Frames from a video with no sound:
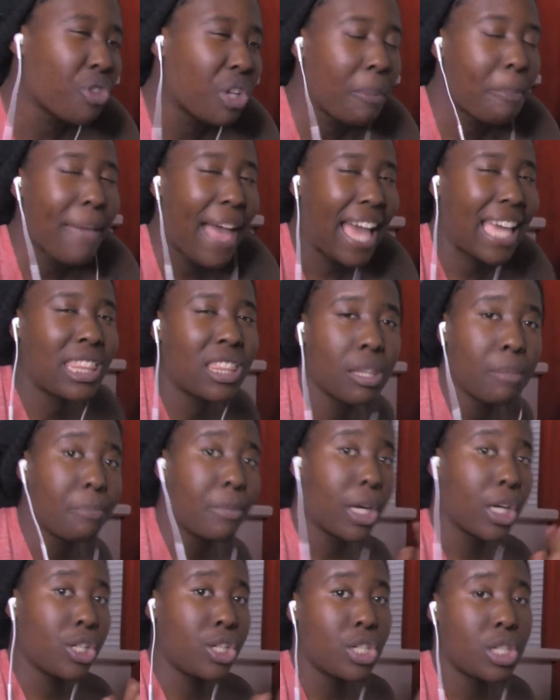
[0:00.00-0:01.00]
Really packed the
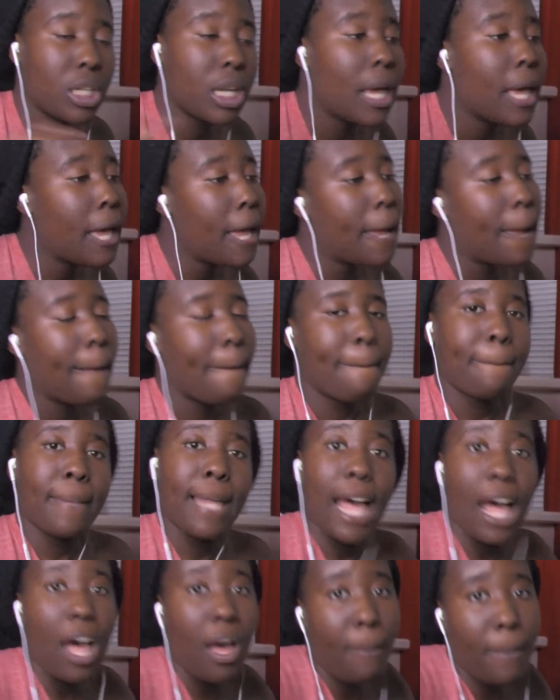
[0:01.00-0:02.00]
punch,
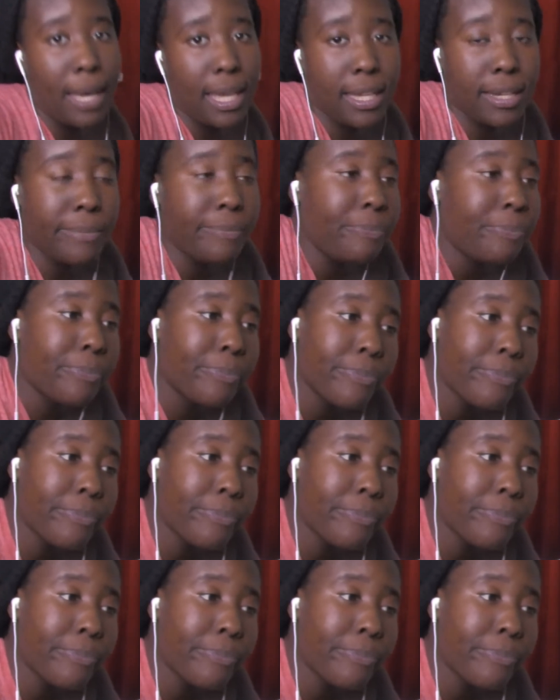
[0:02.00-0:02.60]
but I'll make them.